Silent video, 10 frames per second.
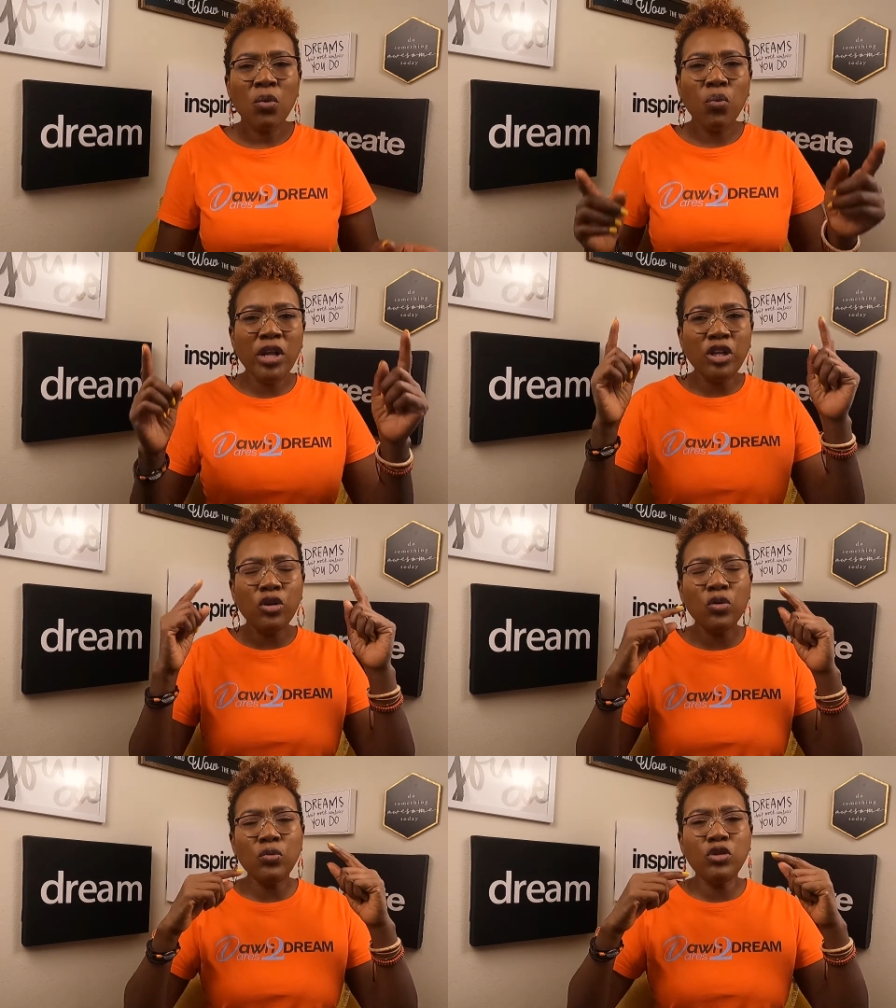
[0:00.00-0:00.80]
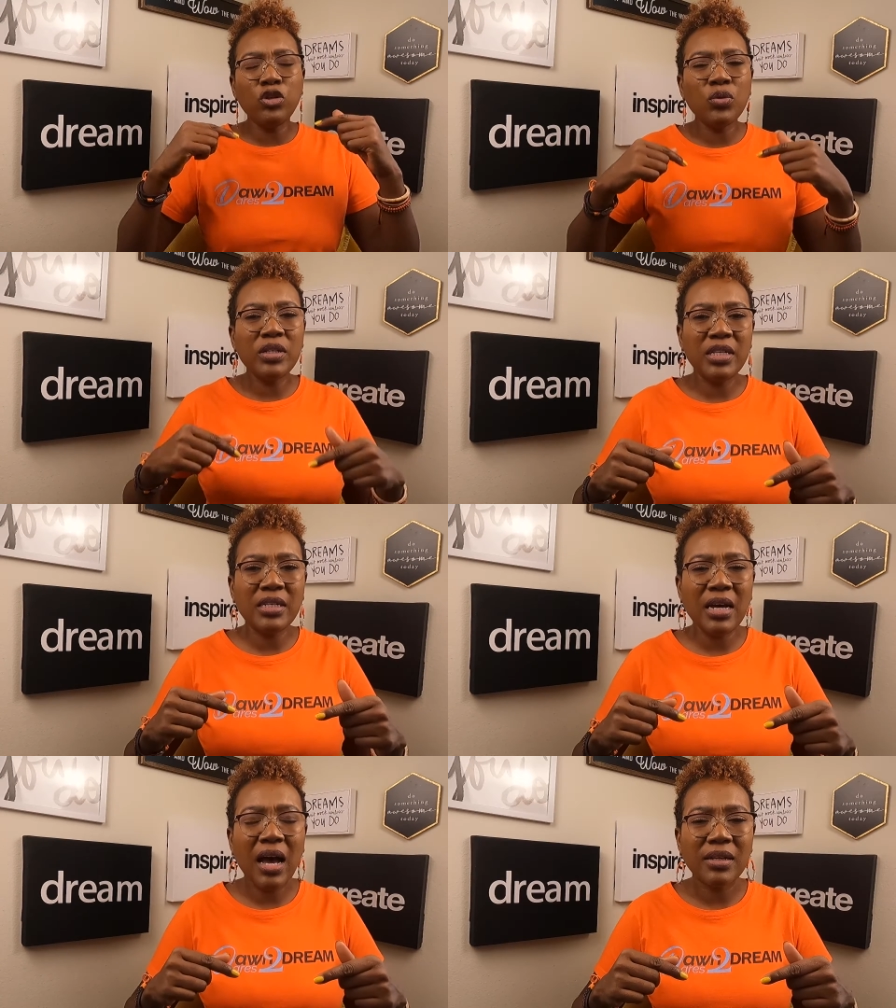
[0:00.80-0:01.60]
When you do a
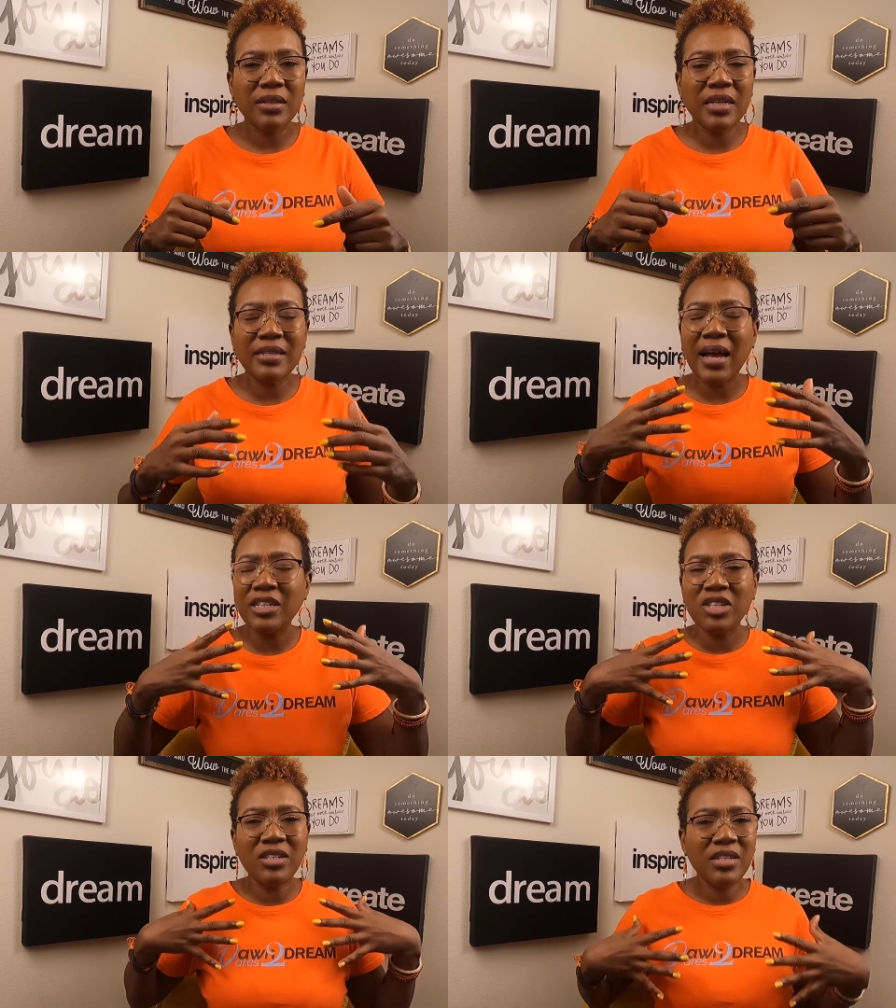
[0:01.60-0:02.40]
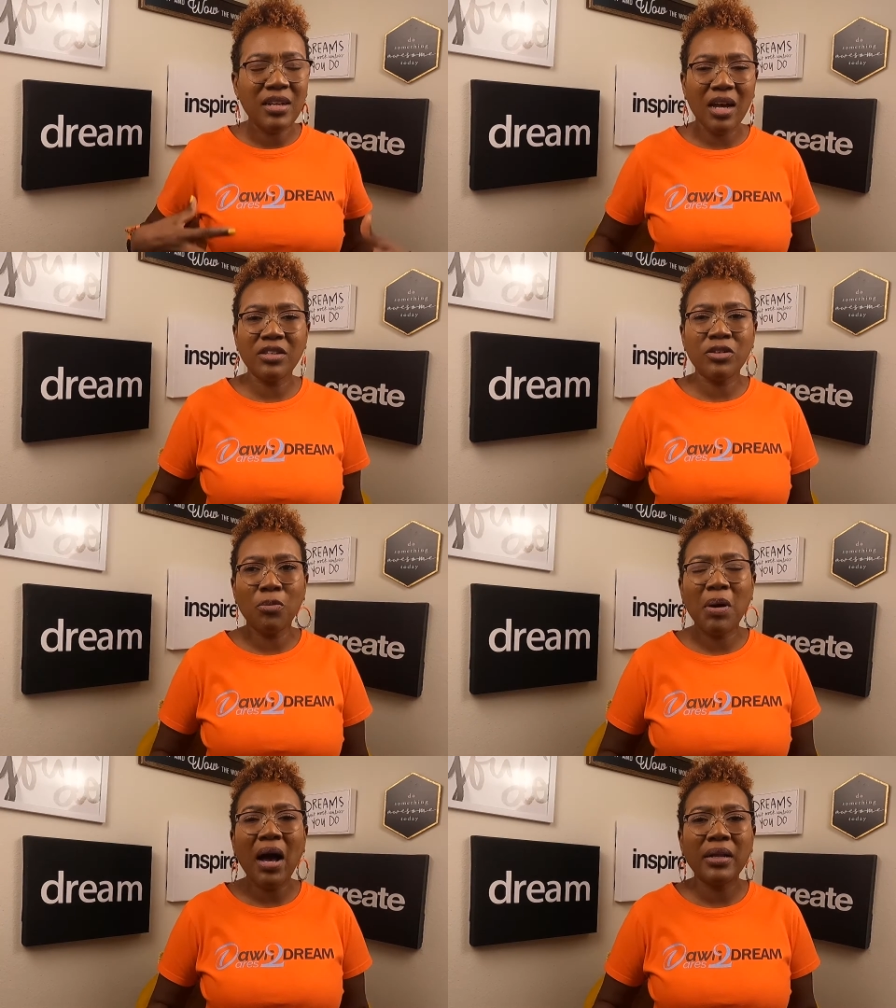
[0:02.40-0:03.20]
detox, it's not just detoxing
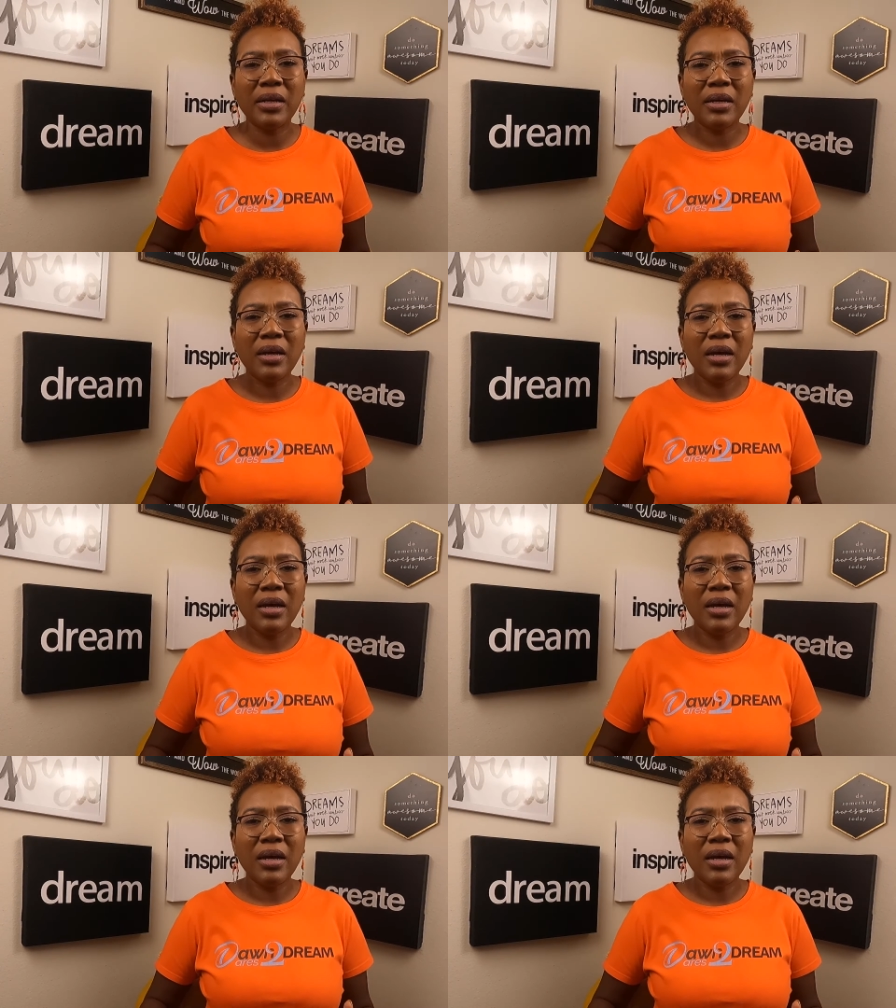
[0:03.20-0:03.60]
your body.